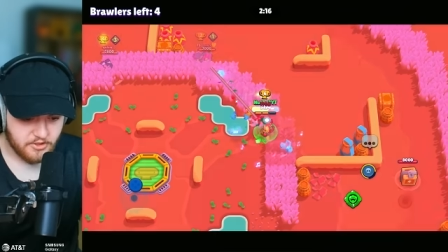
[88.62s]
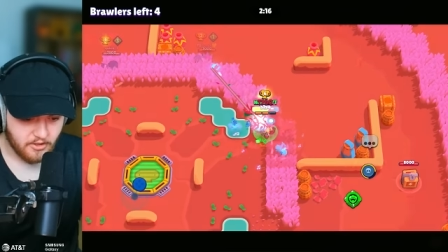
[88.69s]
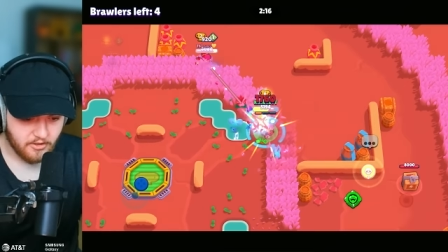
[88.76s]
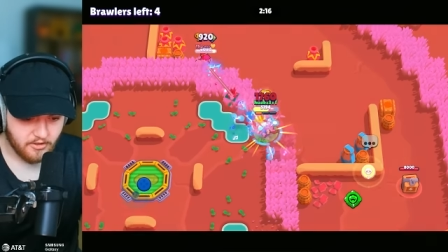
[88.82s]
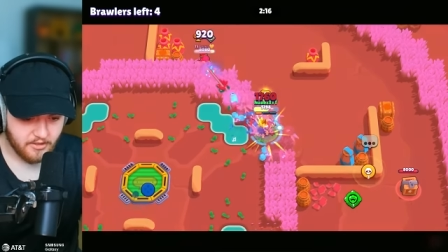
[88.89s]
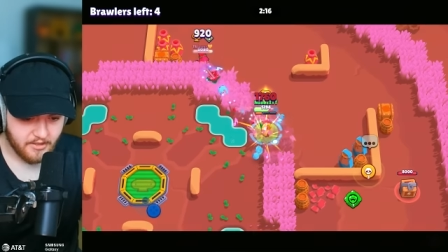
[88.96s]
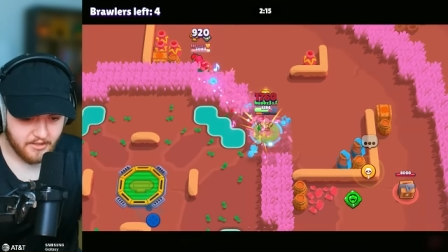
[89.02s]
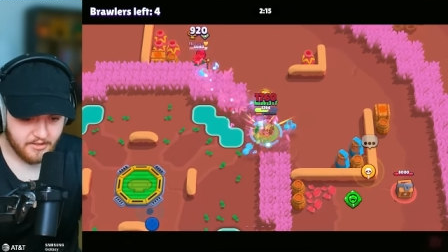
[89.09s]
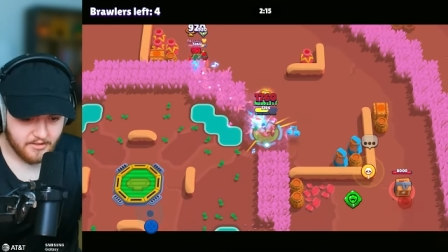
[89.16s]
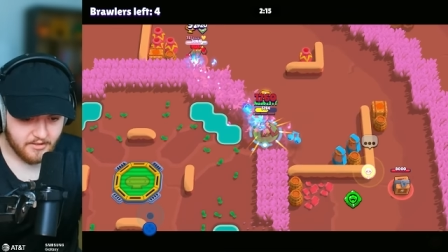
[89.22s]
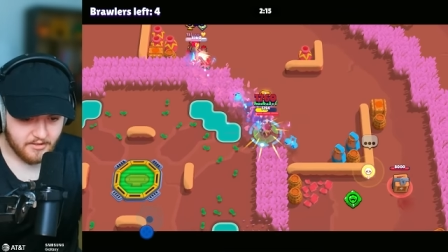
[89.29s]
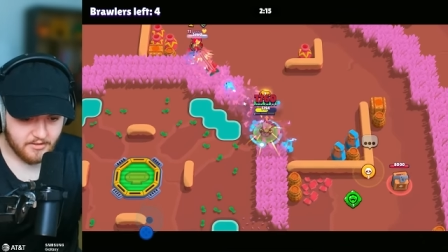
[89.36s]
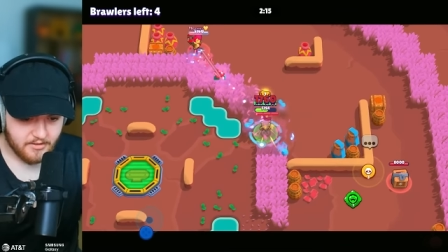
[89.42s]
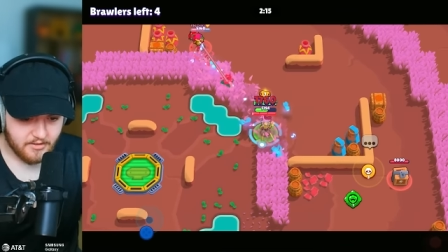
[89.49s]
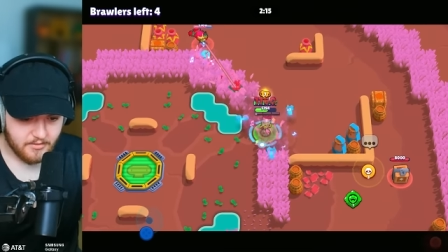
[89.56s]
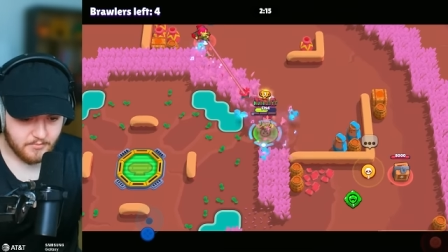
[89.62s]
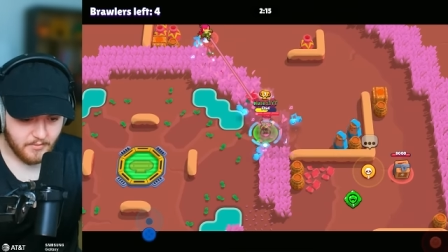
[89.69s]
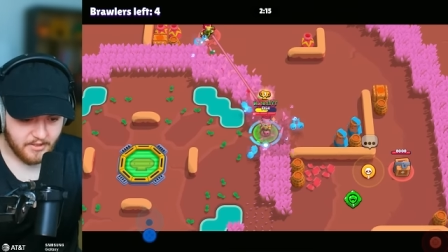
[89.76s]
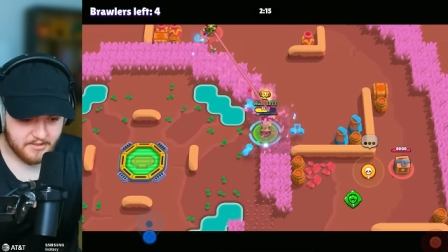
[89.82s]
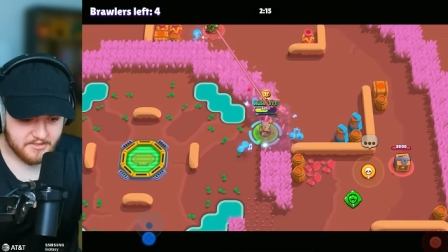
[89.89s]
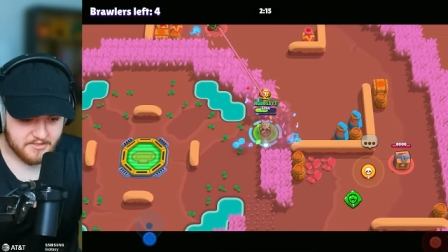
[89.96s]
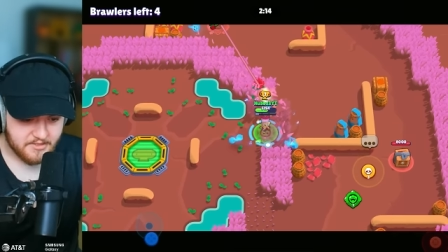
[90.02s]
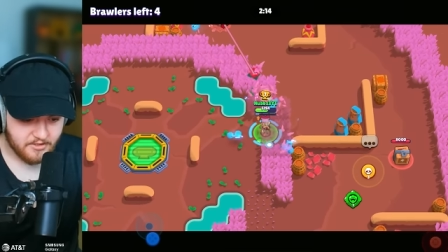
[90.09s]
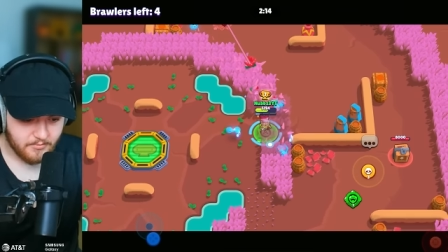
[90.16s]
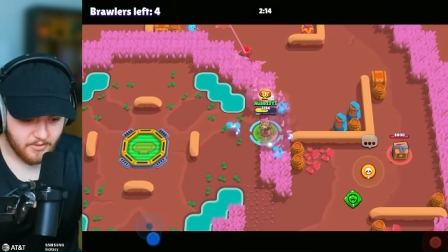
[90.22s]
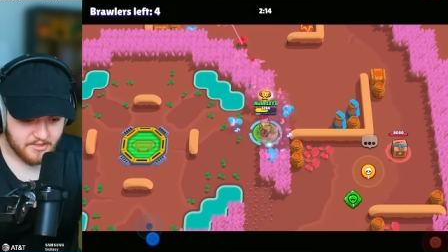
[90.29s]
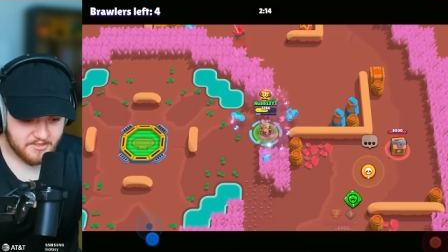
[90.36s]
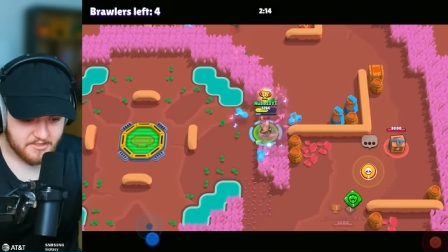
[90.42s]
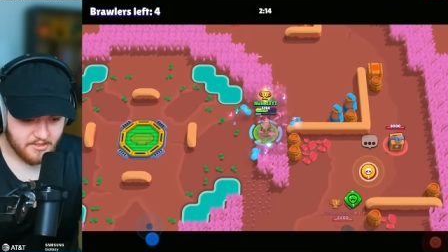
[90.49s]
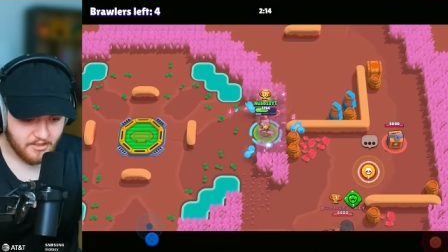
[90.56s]
It's Charlie. Might steal
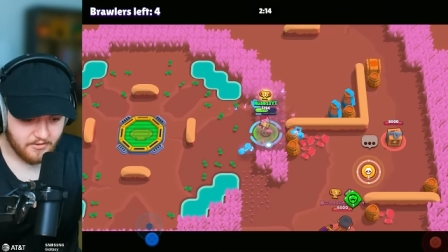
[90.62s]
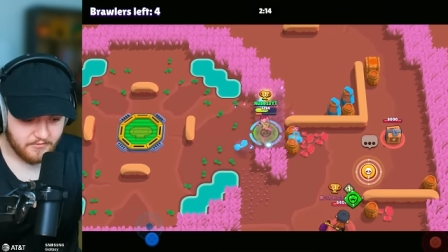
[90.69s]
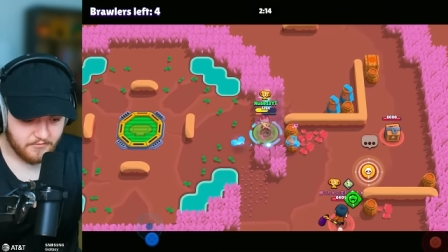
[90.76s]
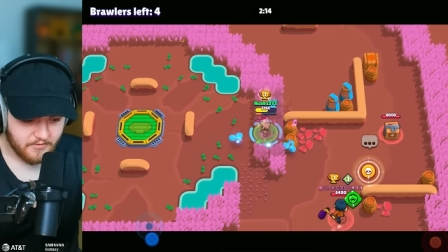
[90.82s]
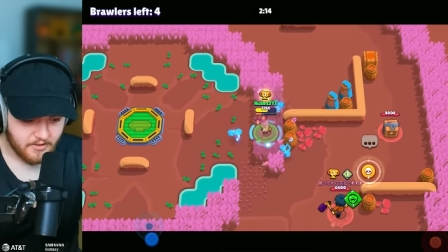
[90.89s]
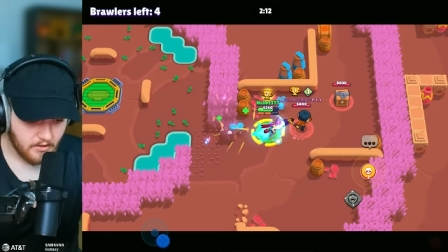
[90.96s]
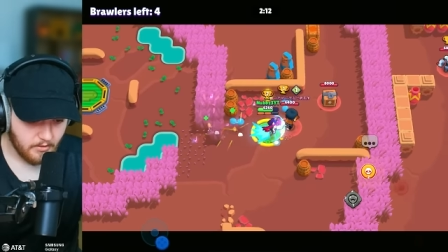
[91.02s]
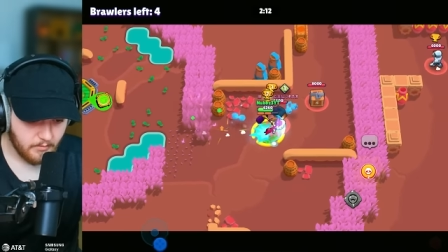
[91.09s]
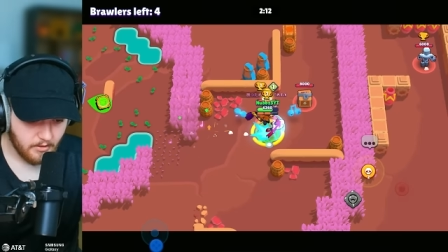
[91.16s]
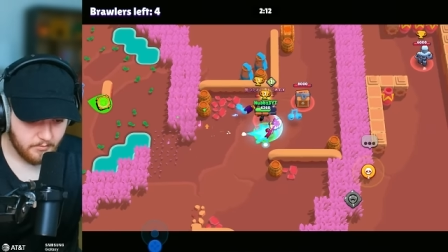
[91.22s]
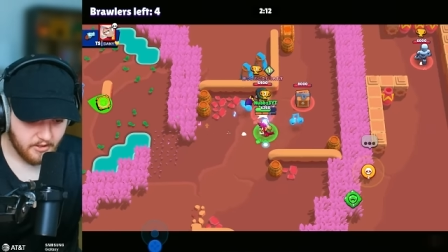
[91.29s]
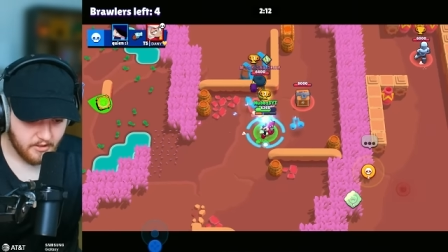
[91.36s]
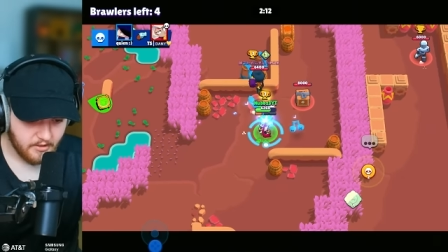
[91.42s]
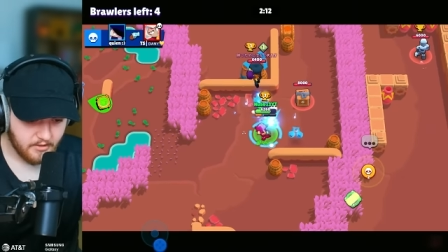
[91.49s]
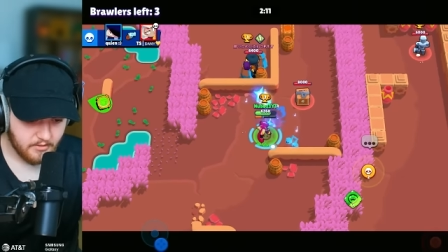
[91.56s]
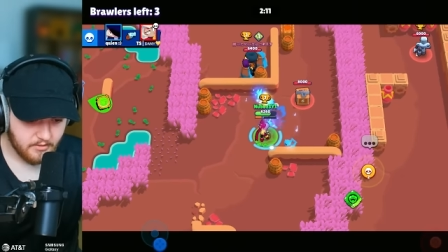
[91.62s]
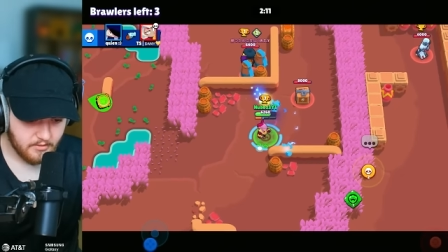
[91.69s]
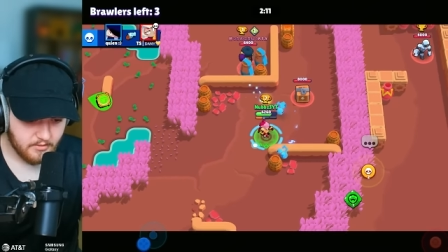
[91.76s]
my stuff. Come here, buddy.